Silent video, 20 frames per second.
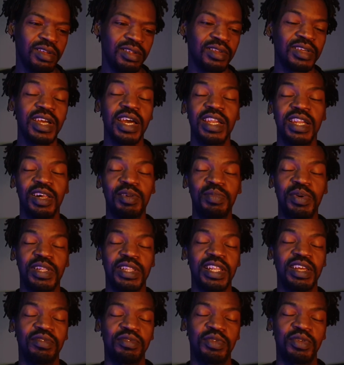can't help but
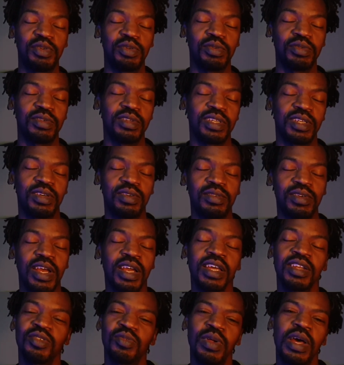laugh too. I
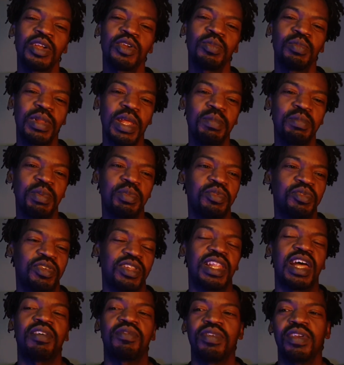don't blame people for
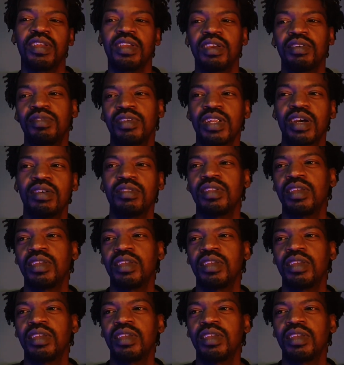laughing every now and